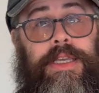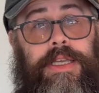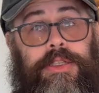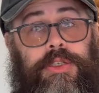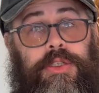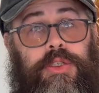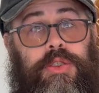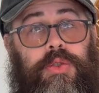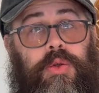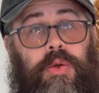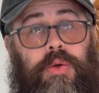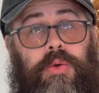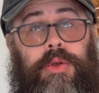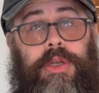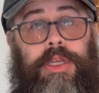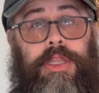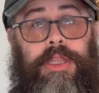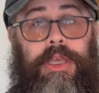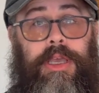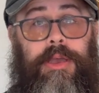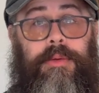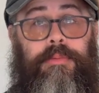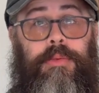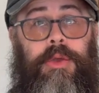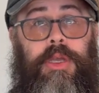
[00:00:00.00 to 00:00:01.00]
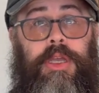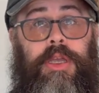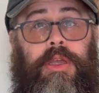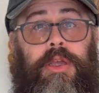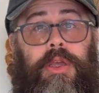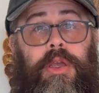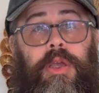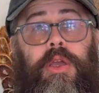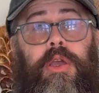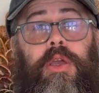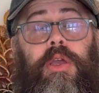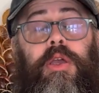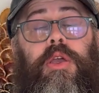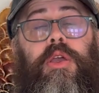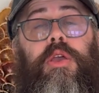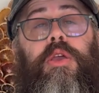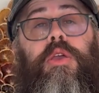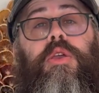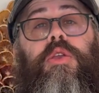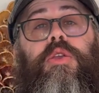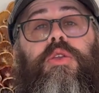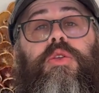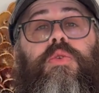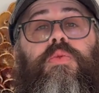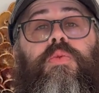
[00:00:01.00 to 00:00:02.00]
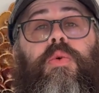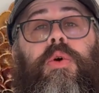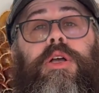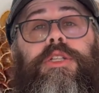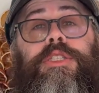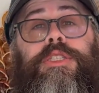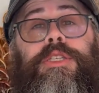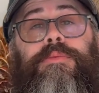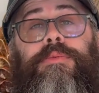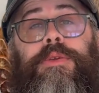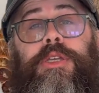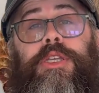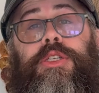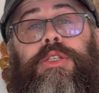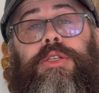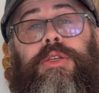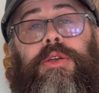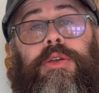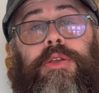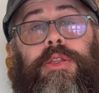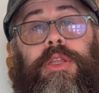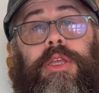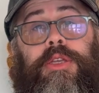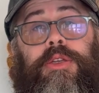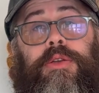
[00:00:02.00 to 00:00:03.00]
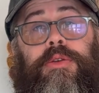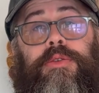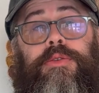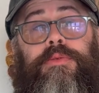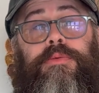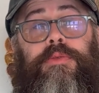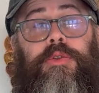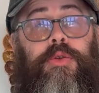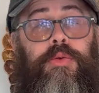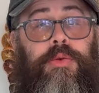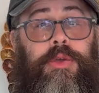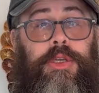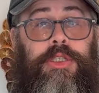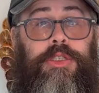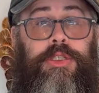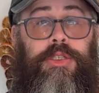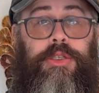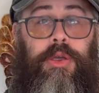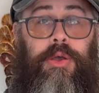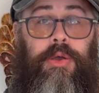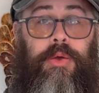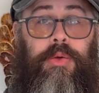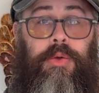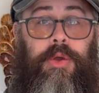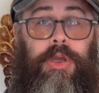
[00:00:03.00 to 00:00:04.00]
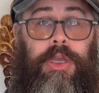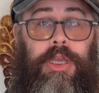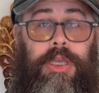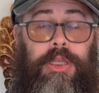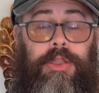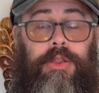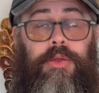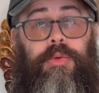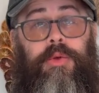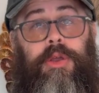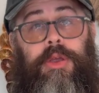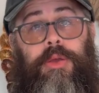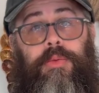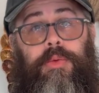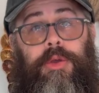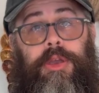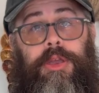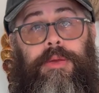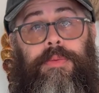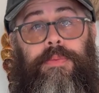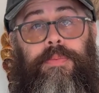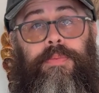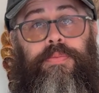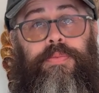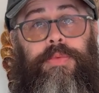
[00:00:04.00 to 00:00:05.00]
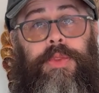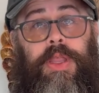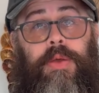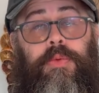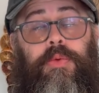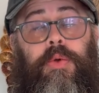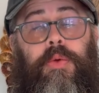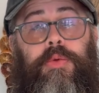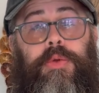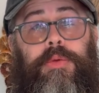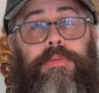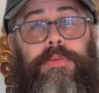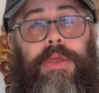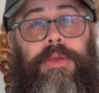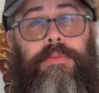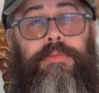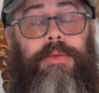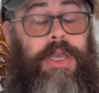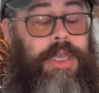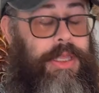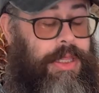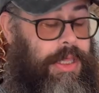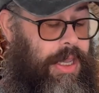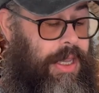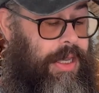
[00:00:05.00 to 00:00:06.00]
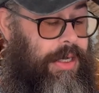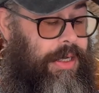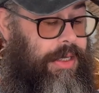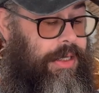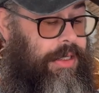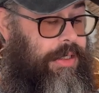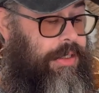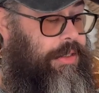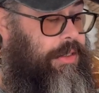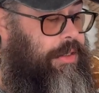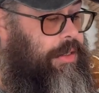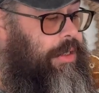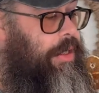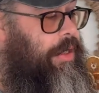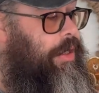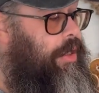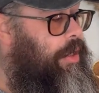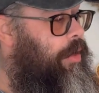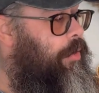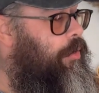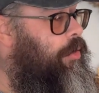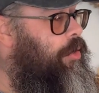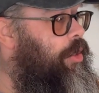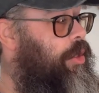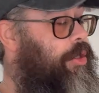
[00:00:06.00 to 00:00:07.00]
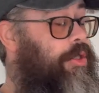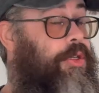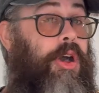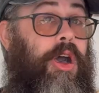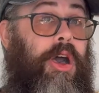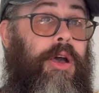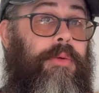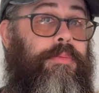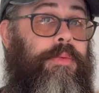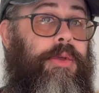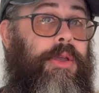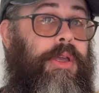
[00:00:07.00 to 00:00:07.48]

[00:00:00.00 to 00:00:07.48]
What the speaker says: and storing them, you want to make sure that you're doing so in the right way. And what we mean by that is there is a top